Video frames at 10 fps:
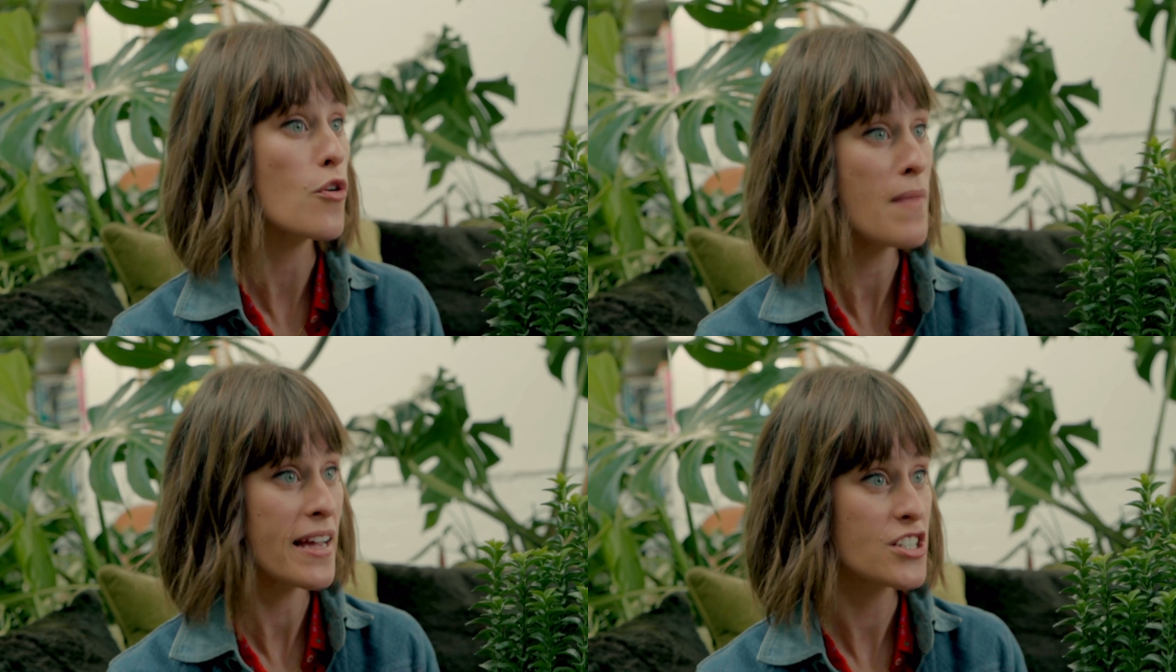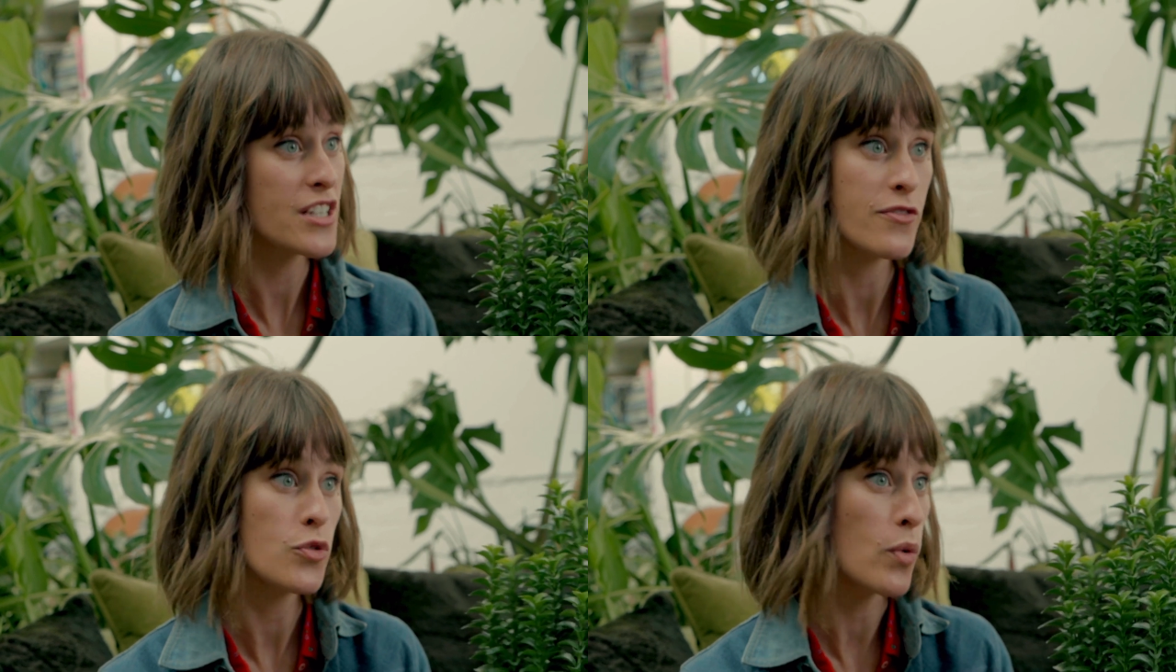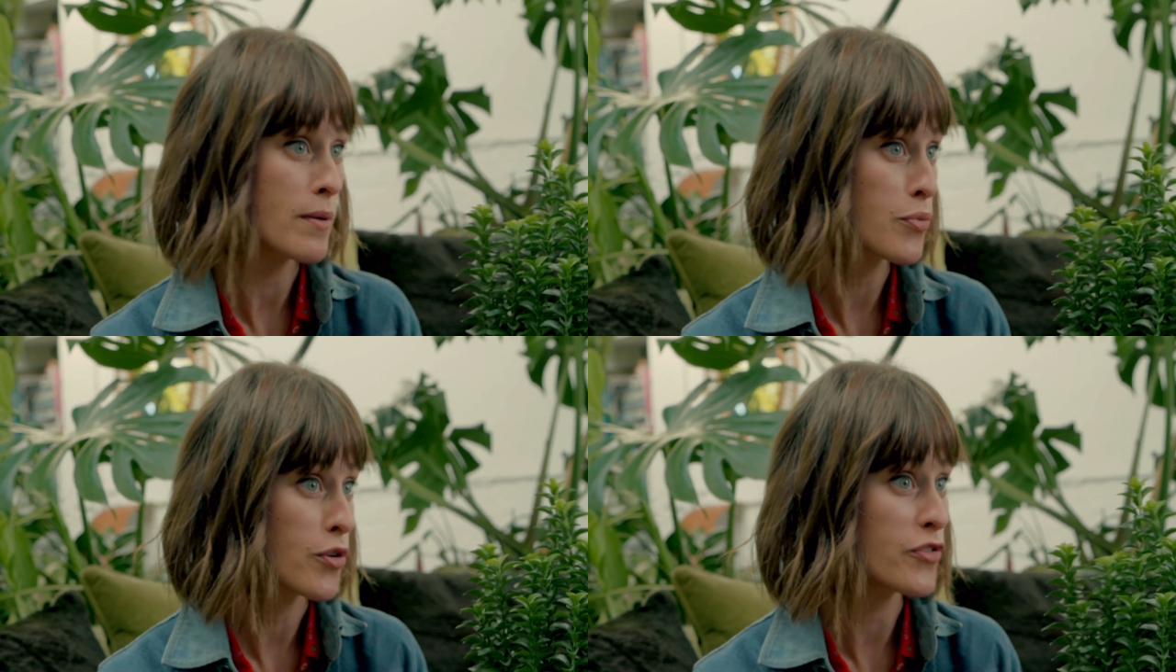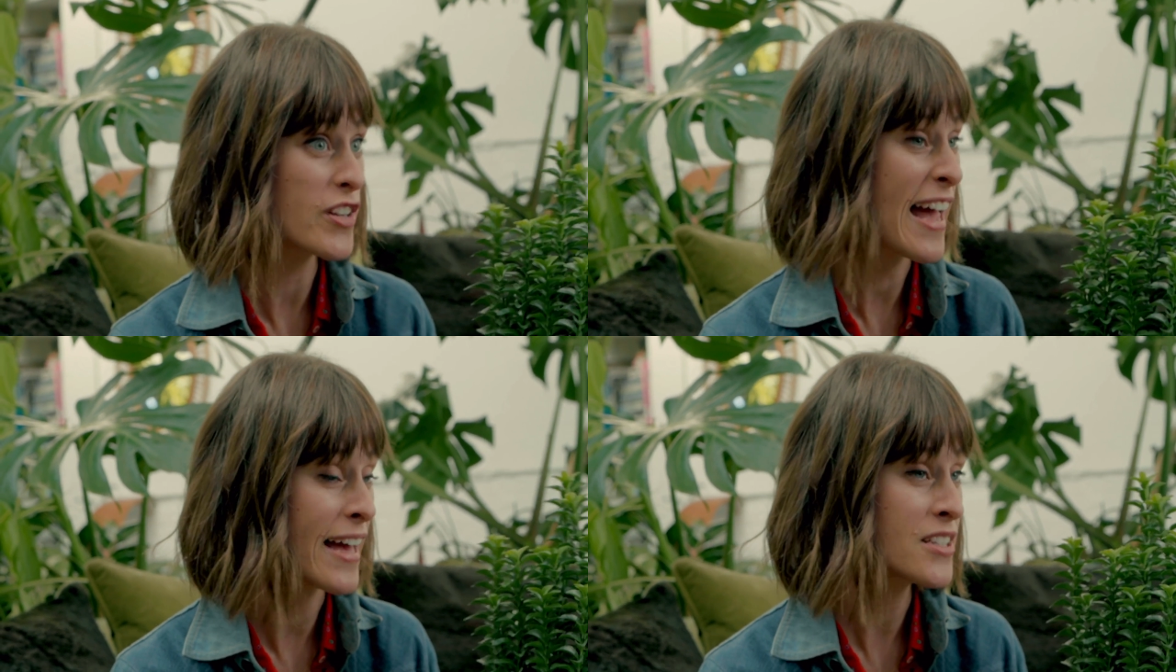makeshift windproofed
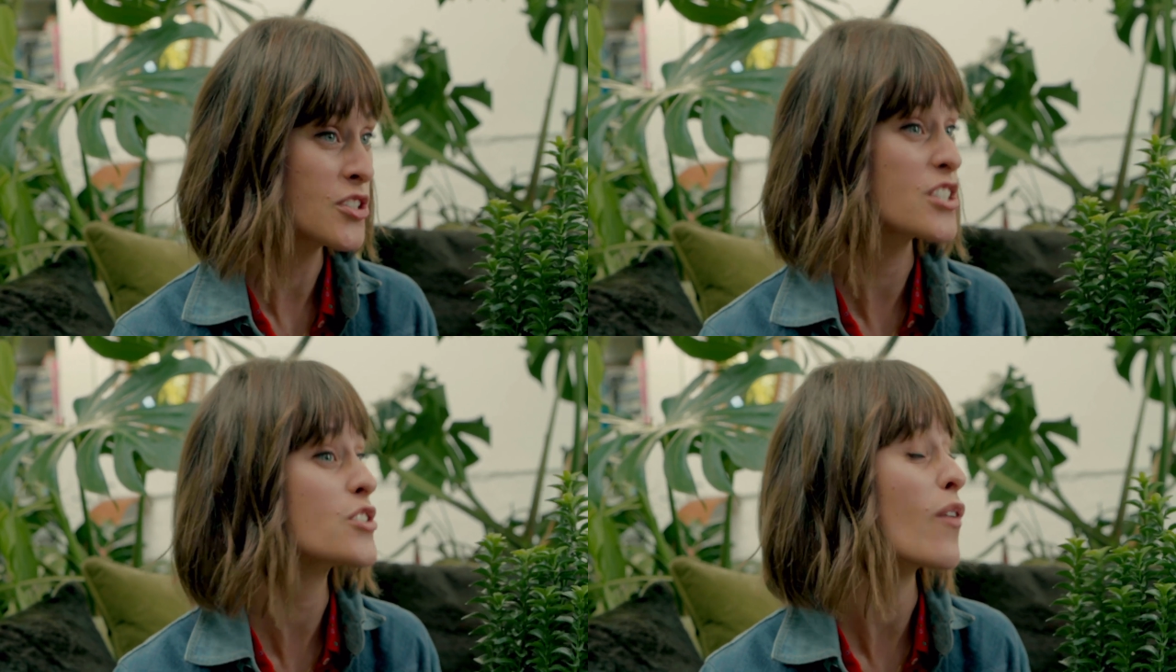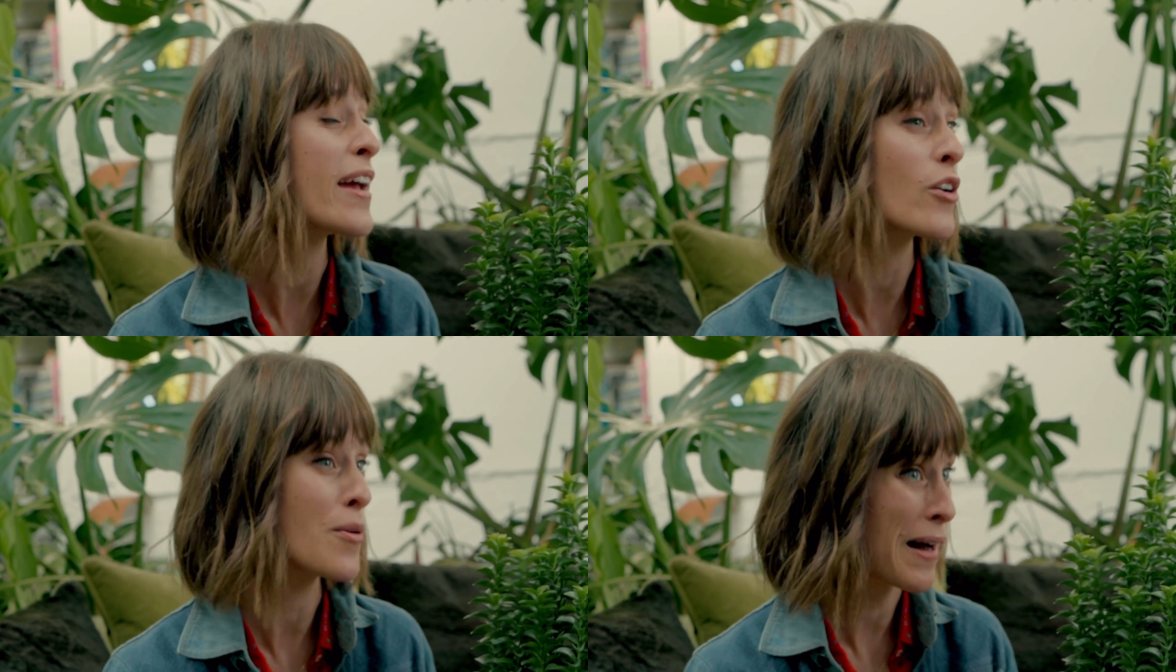hedge, which is great on a